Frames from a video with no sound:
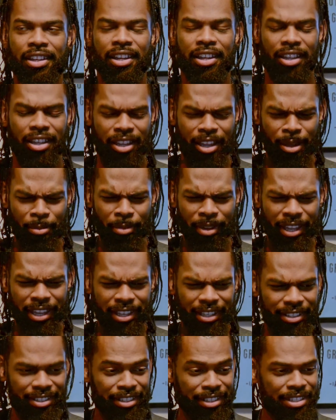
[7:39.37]
I'm like,
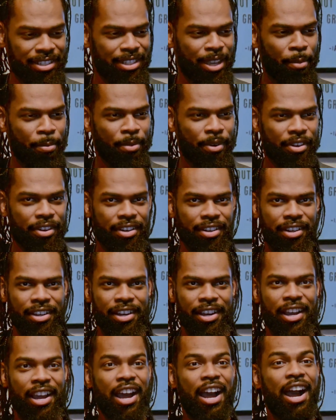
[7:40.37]
December?
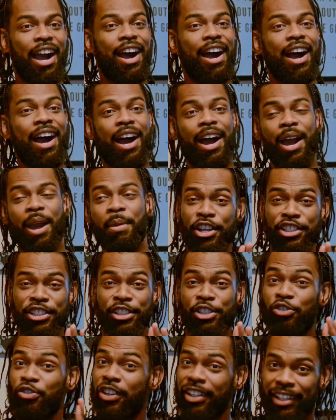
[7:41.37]
I'm partially
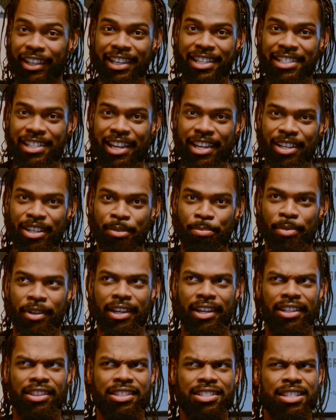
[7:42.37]
really excited, but
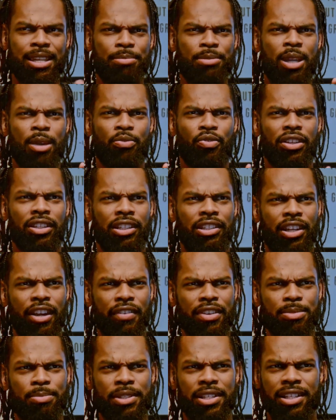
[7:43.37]
at the same time really nervous
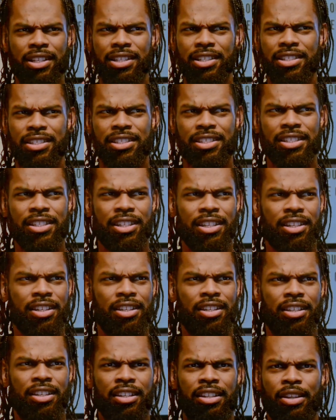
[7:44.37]
because
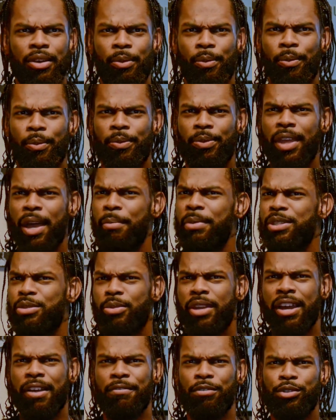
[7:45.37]
that means we
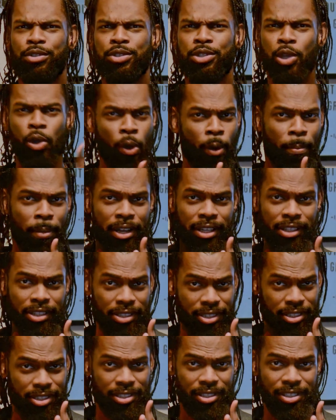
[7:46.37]
have 2
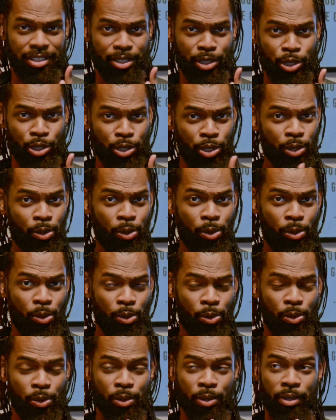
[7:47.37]
months
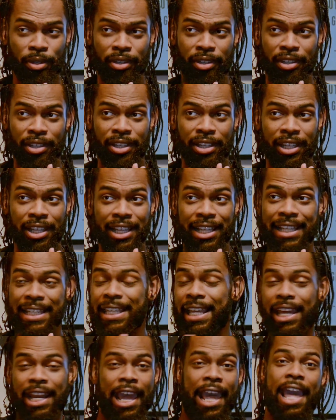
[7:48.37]
to
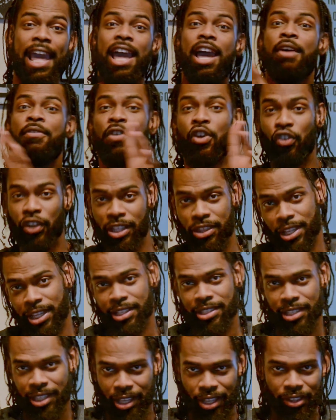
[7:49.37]
get everything
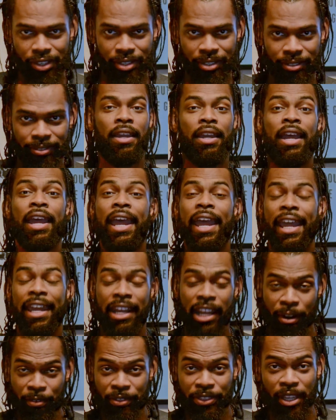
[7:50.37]
together. And
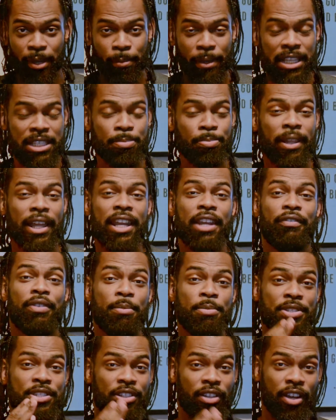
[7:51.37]
everything means planning from
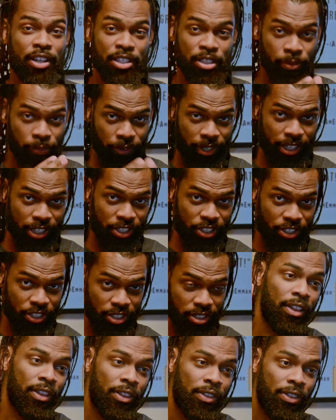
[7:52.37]
start to finish,
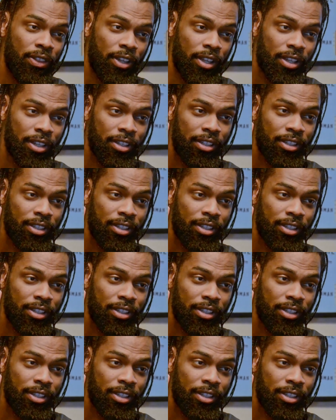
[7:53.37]
the